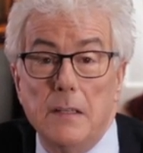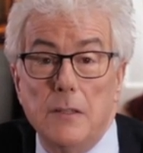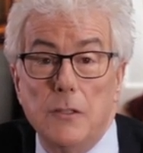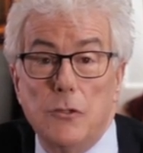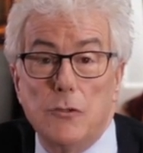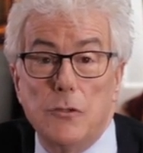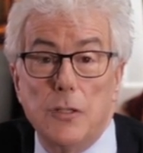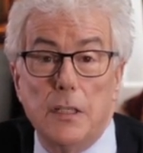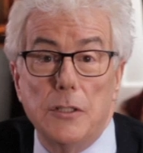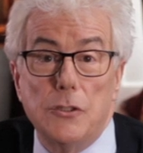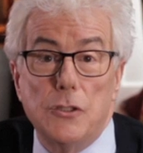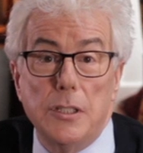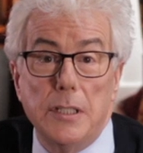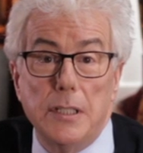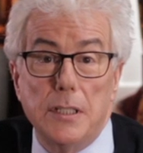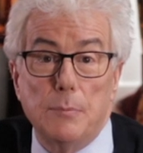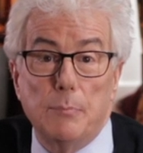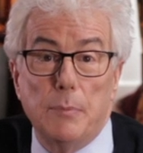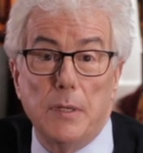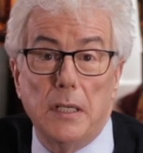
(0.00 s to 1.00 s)
The
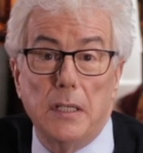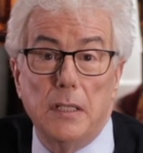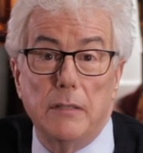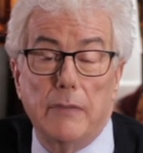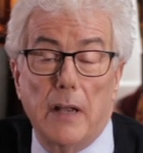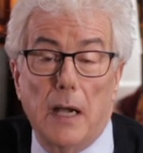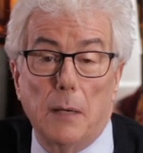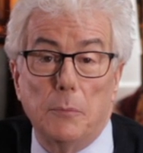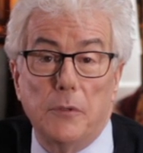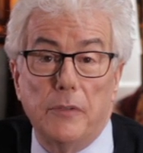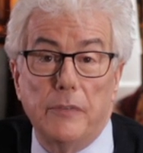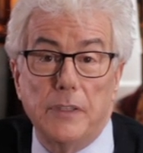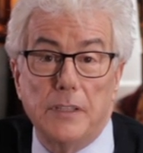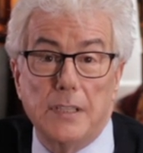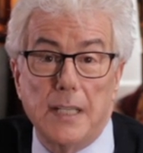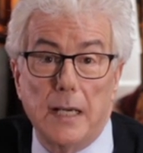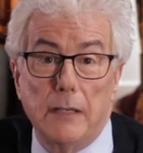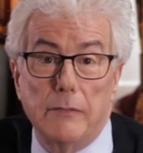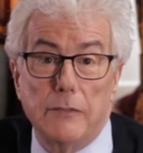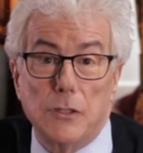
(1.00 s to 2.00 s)
trilogy is being developed for
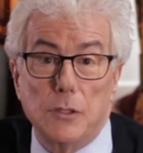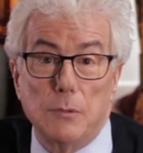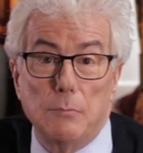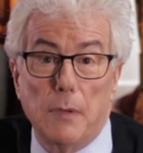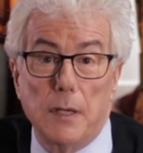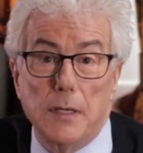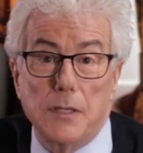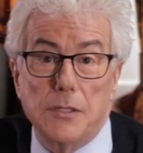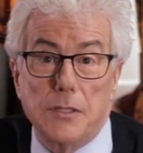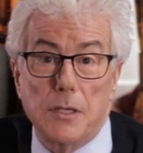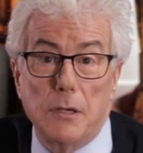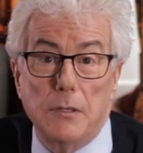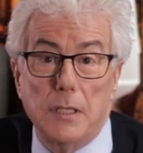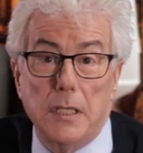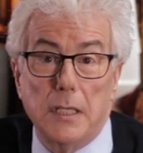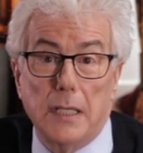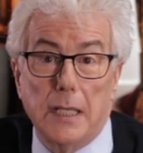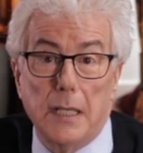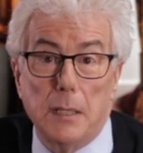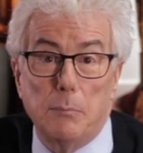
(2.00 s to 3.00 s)
television by
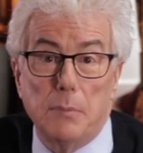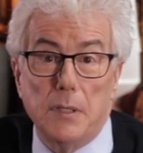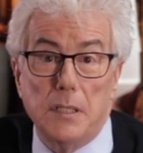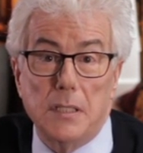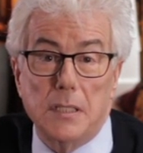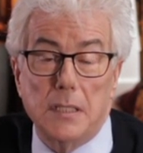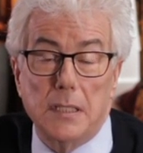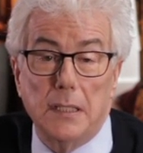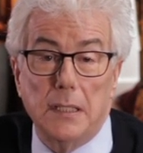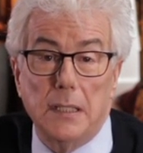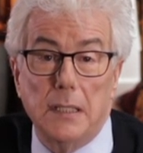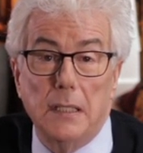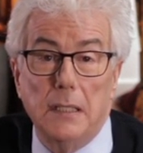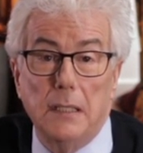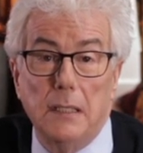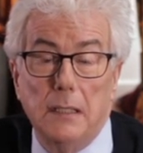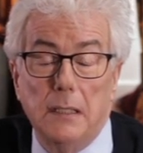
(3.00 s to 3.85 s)
Sony and ABC,